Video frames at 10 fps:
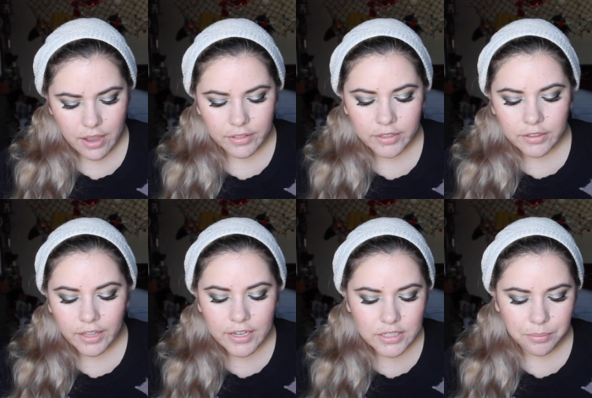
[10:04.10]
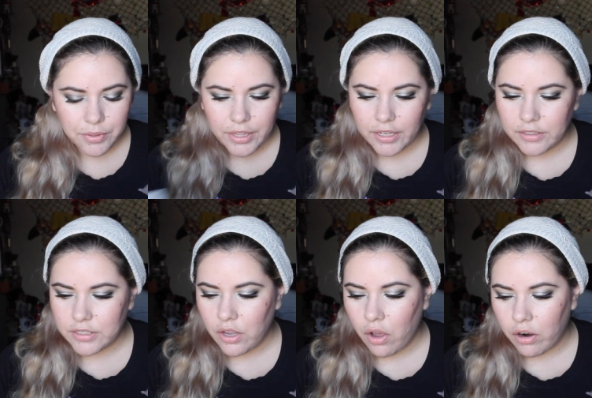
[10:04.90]
And then the last couple
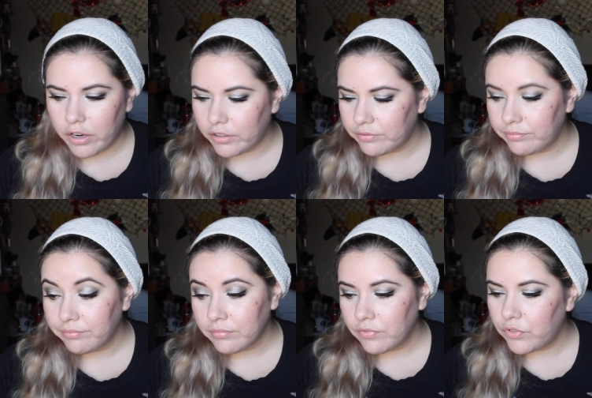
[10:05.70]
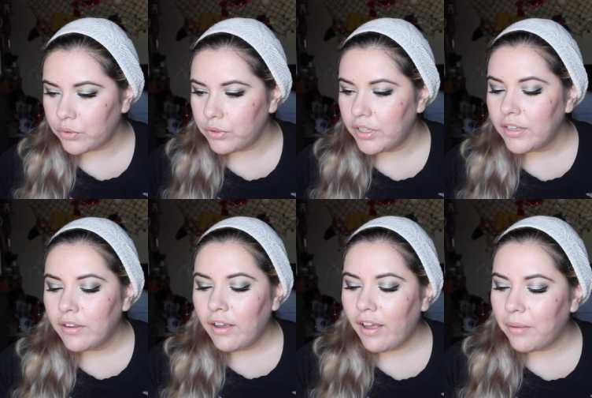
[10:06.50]
things are food.
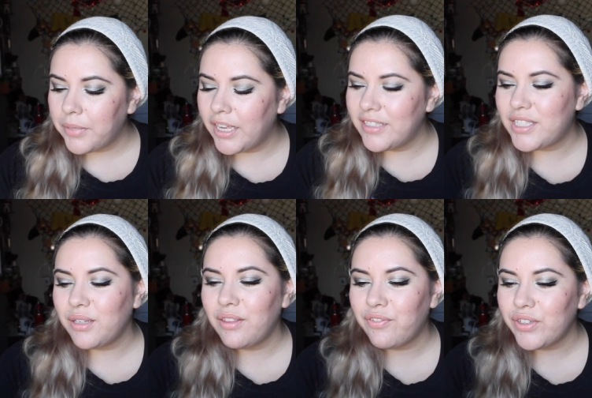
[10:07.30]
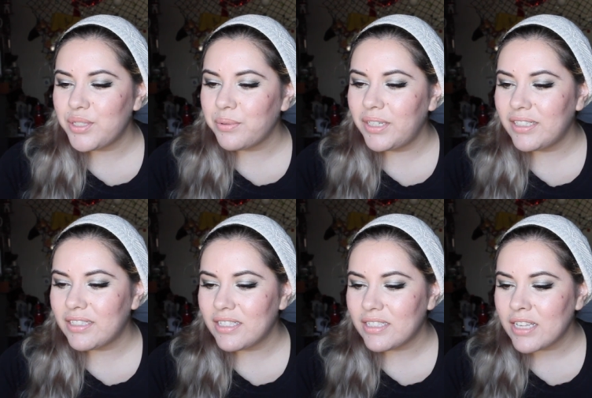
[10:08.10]
So the first one
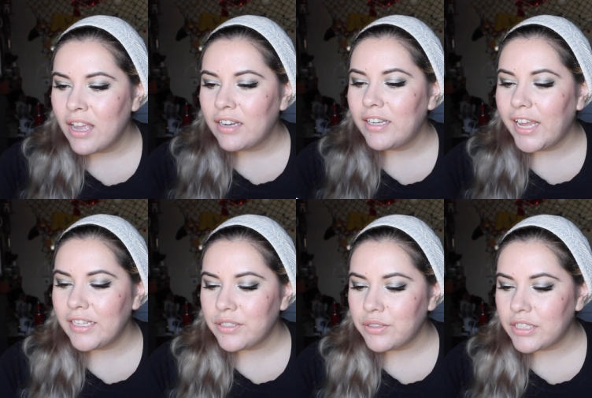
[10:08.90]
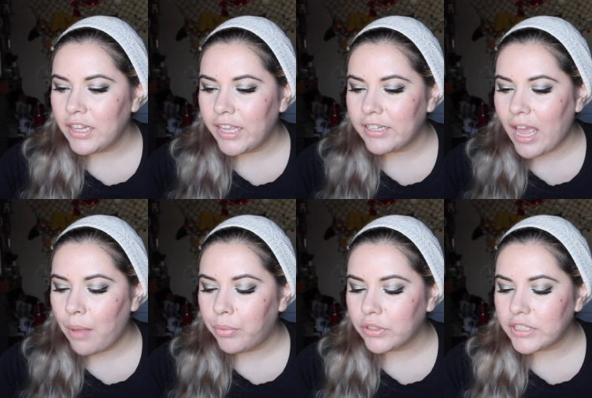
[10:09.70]
is this Daiso Select
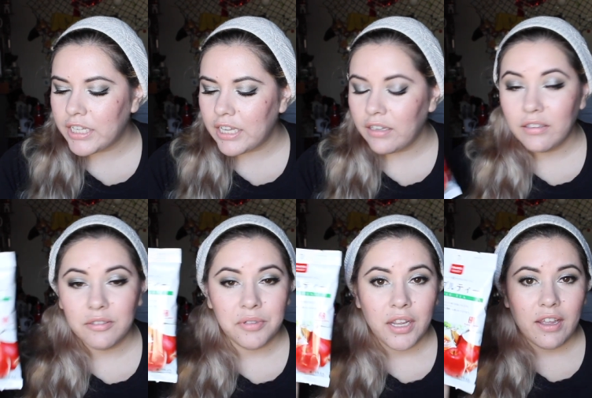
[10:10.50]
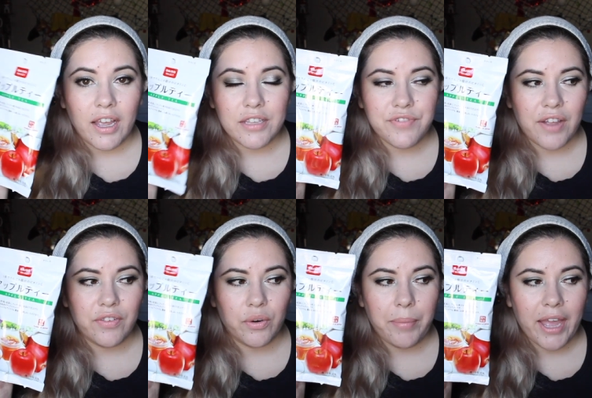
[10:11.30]
Apple Tea. Has
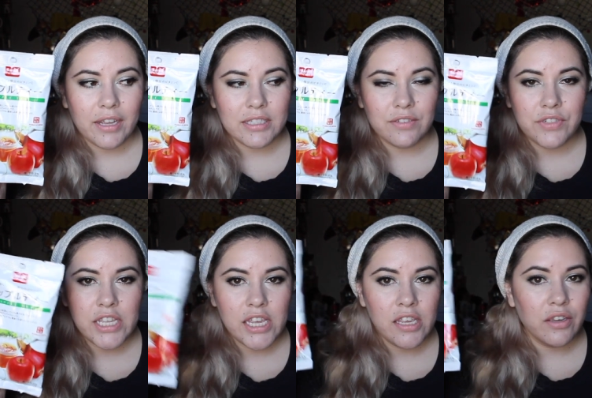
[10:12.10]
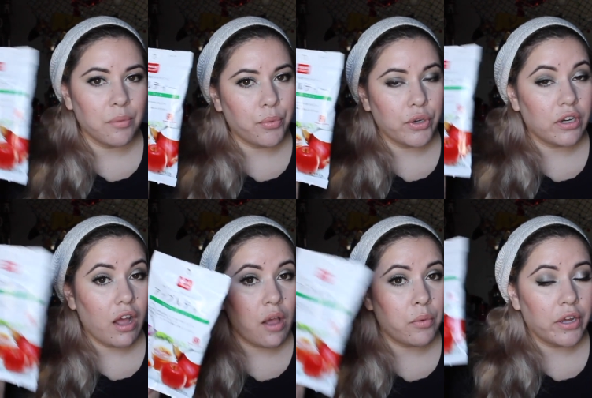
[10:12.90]
5 little packets of tea. You can pour it in
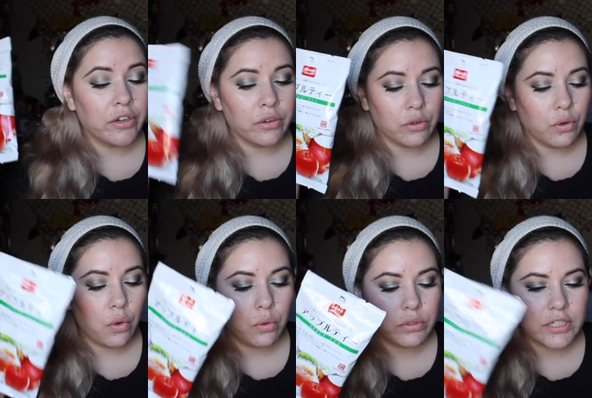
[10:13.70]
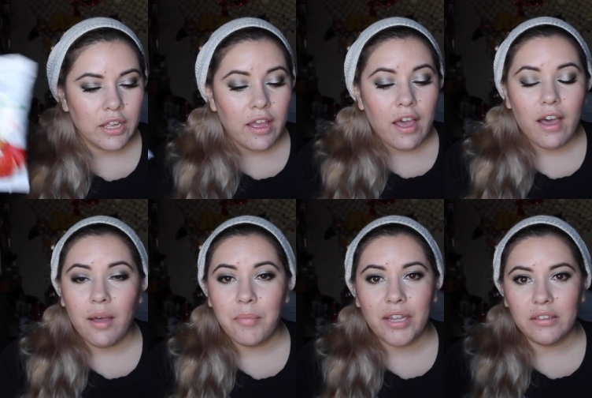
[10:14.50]
hot water or cold.
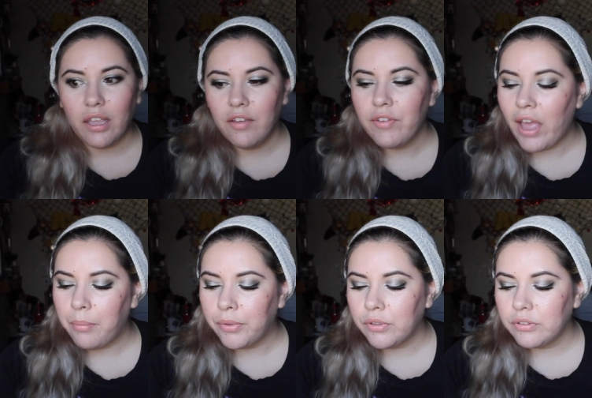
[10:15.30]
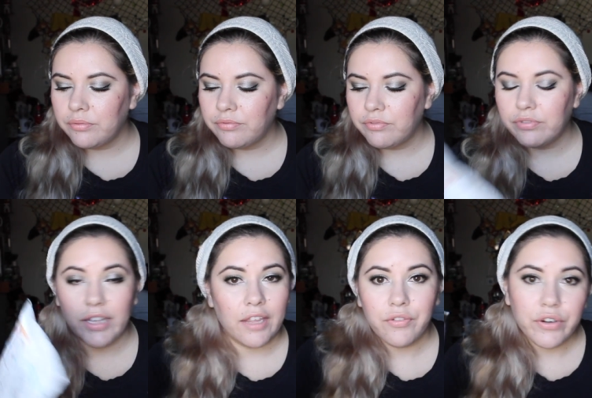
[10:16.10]
I love apple
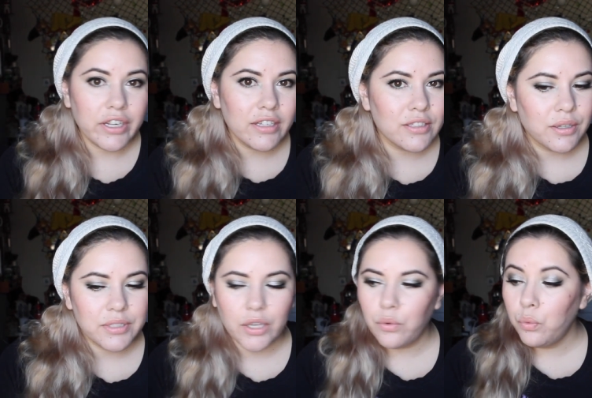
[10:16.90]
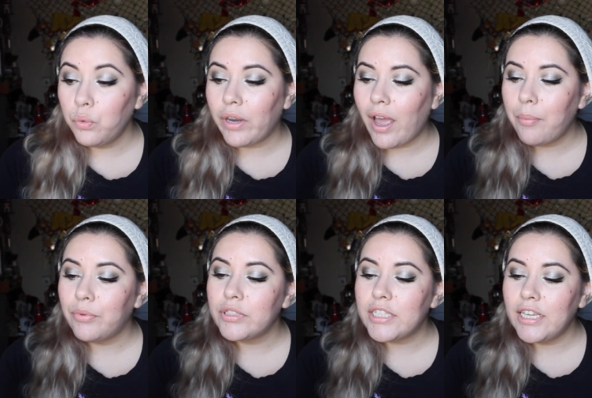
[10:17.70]
flavoring, so I was like, ooh, an
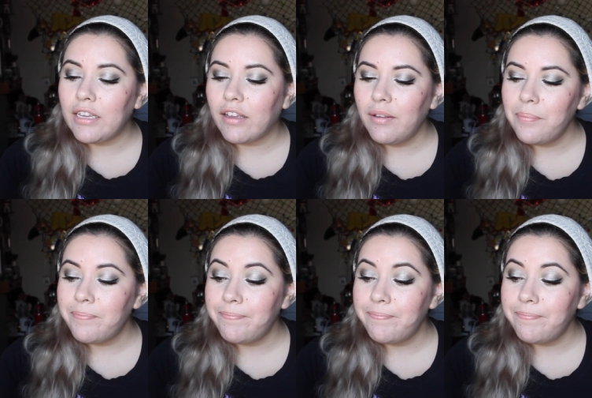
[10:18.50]
apple tea, huh?